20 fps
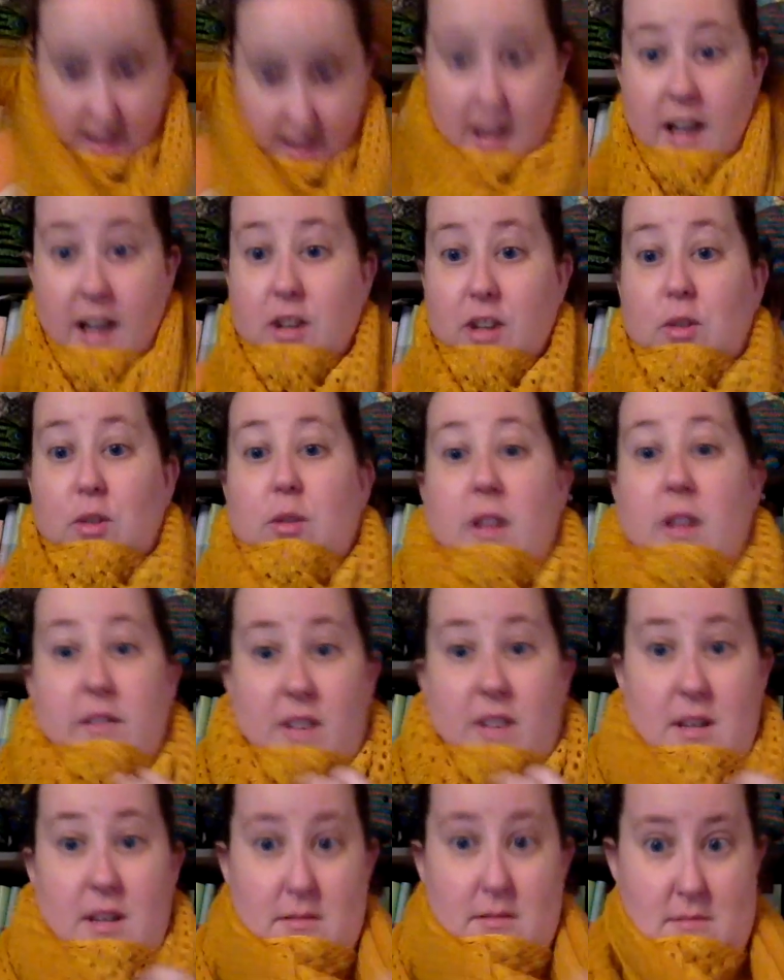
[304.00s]
I do love
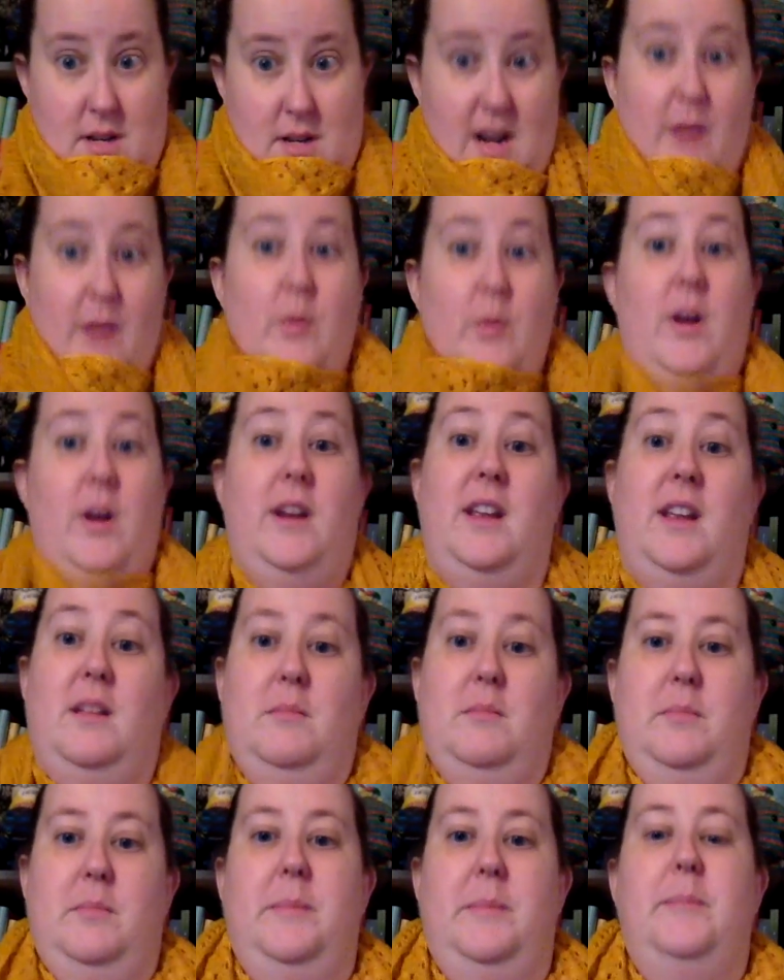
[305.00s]
it and I want it,
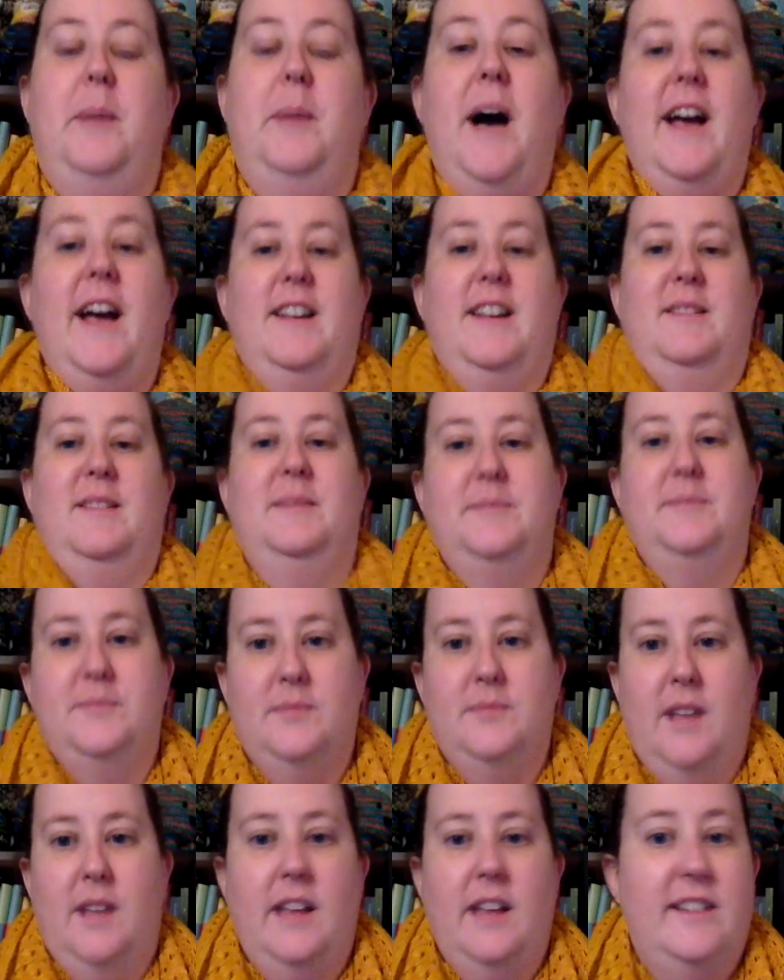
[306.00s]
but
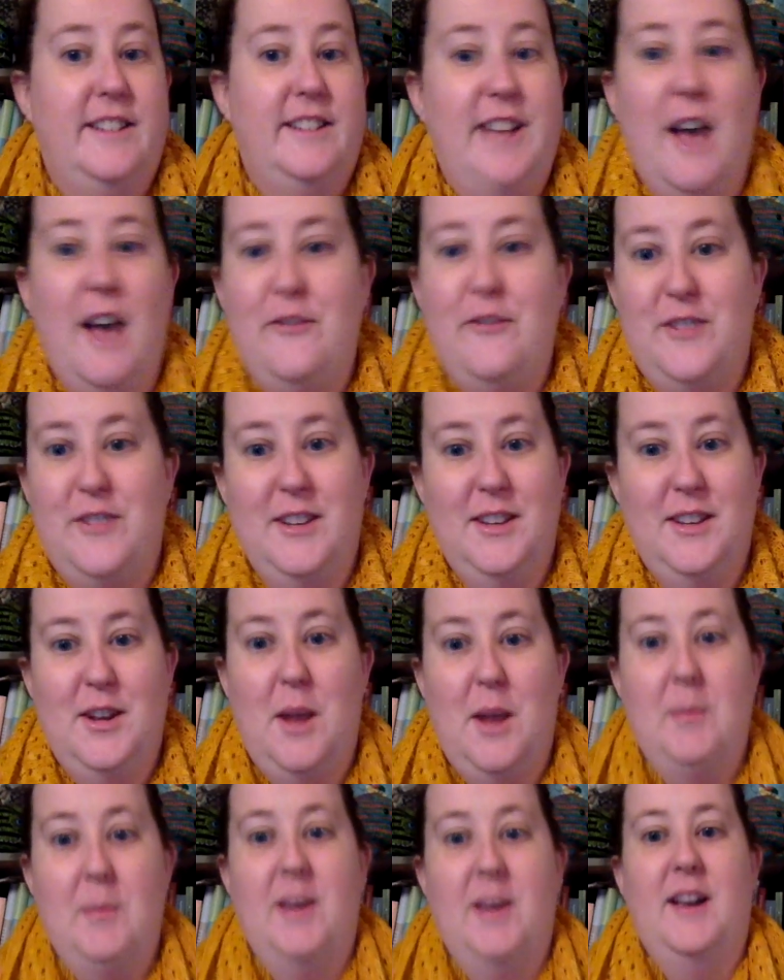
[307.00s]
it's definitely
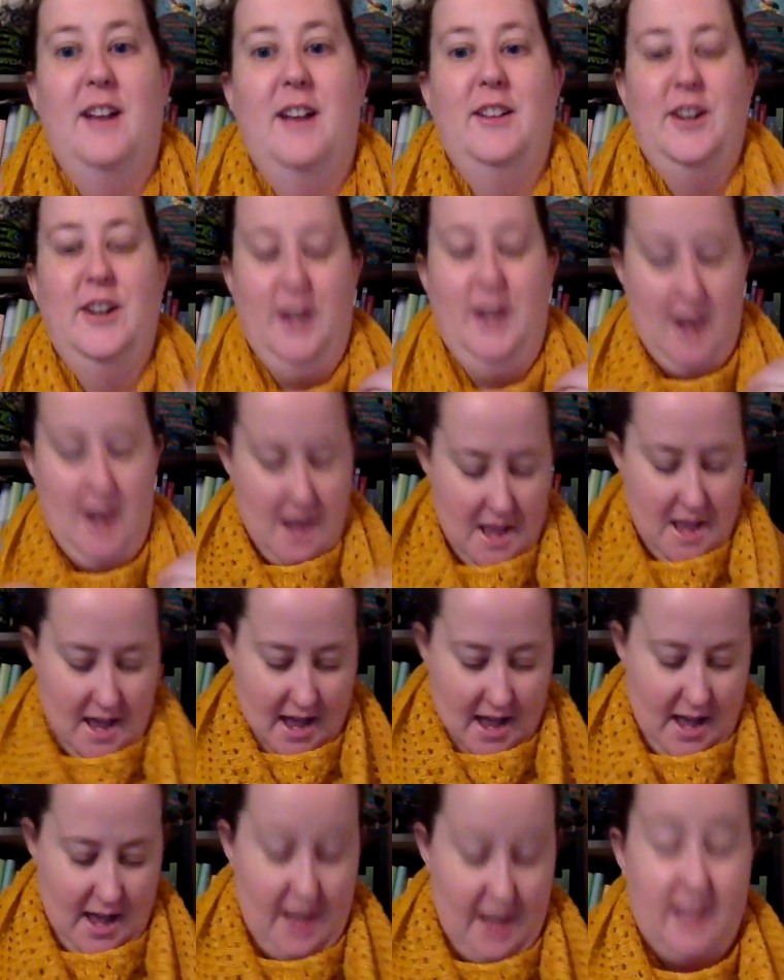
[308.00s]
not my color.
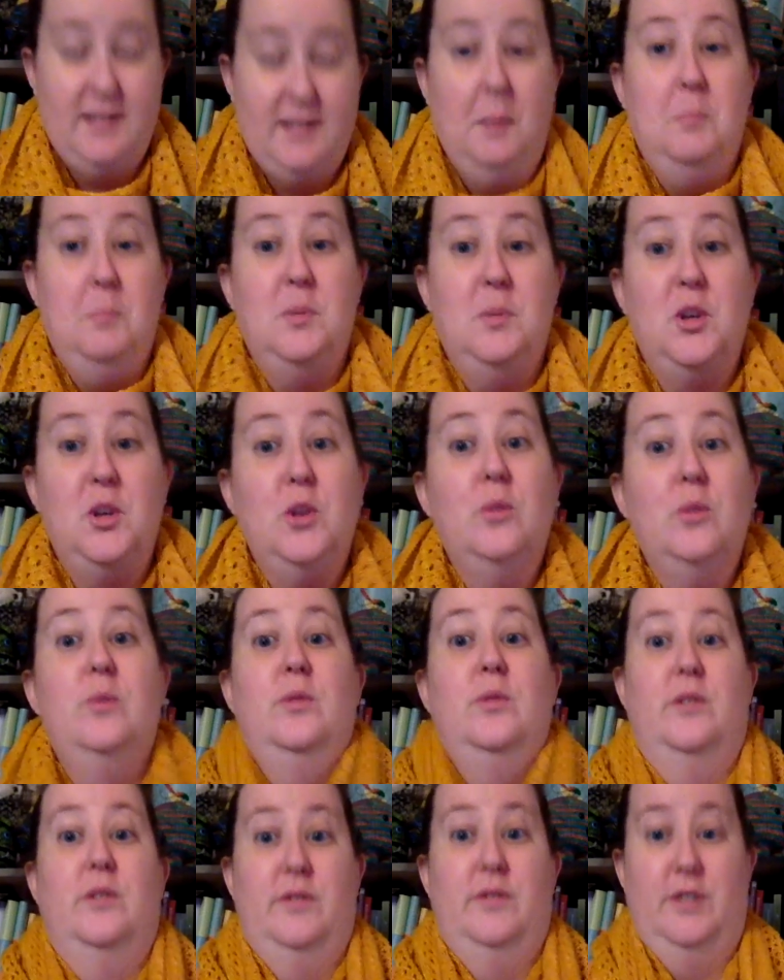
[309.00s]
Uh, it's a
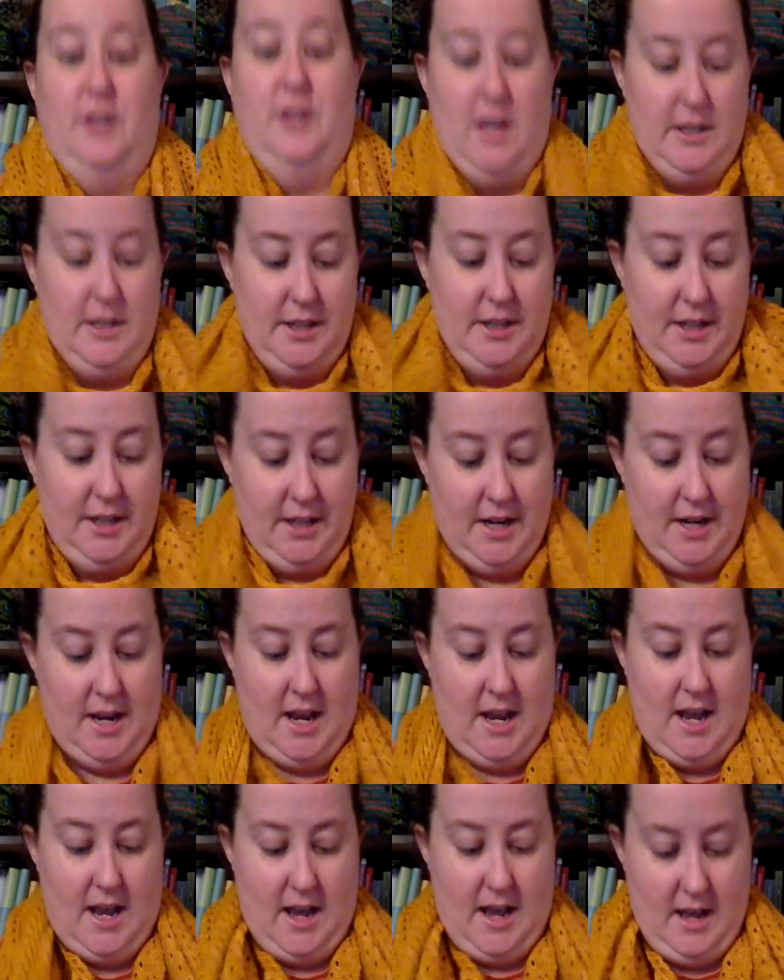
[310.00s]
beautiful color.
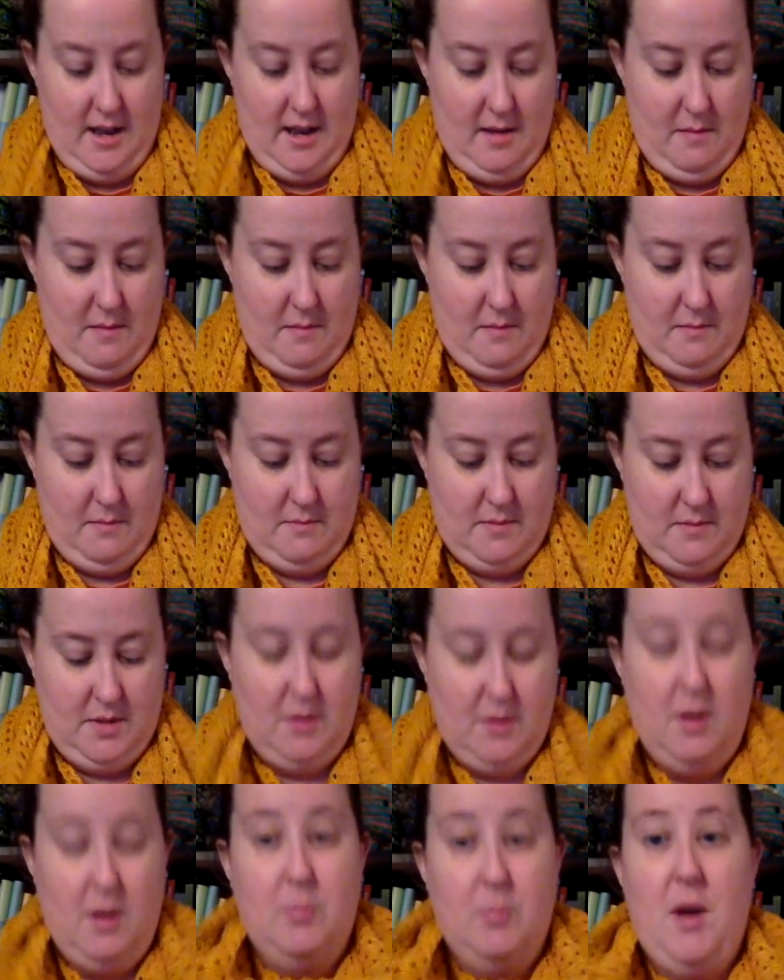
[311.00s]
Um,
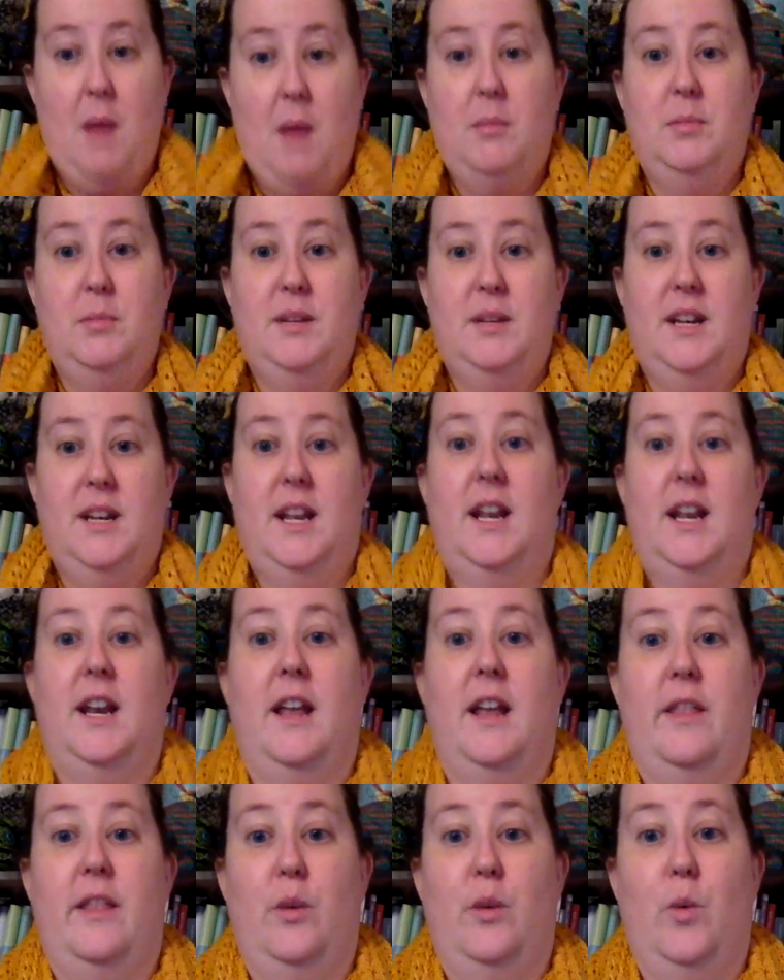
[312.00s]
so I'll probably knit
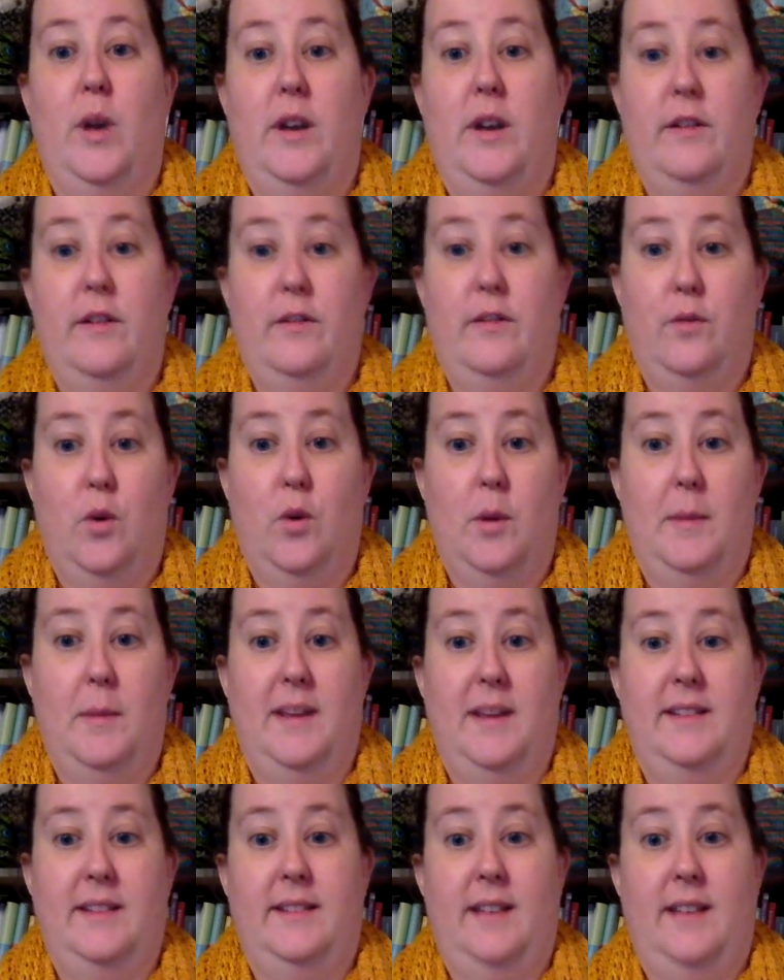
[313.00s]
another one for
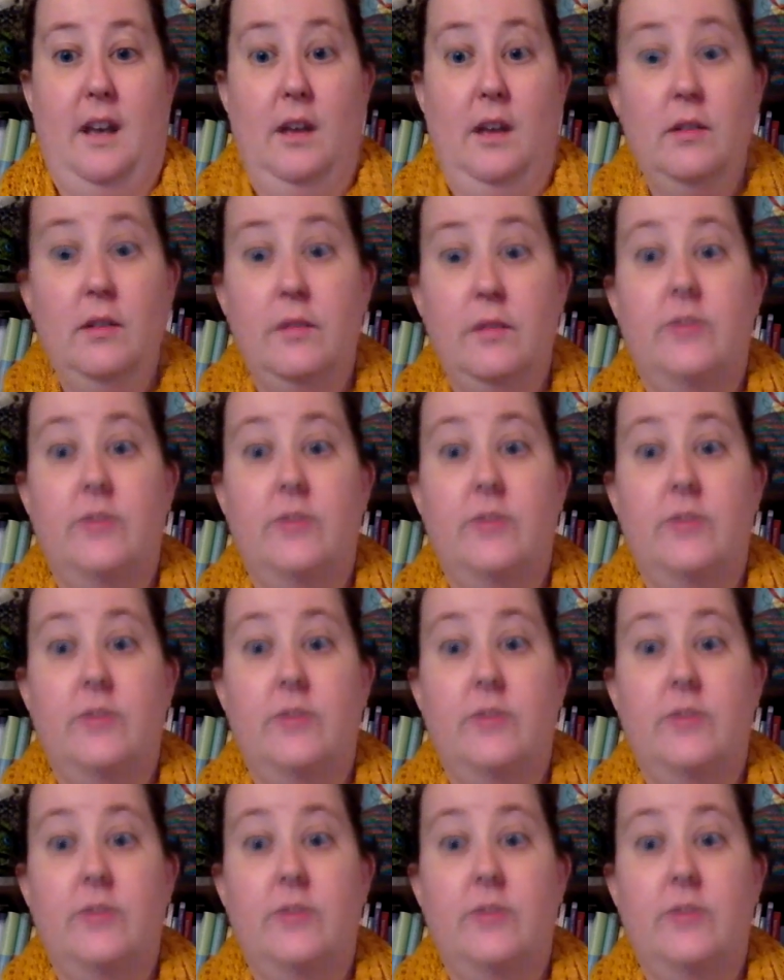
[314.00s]
myself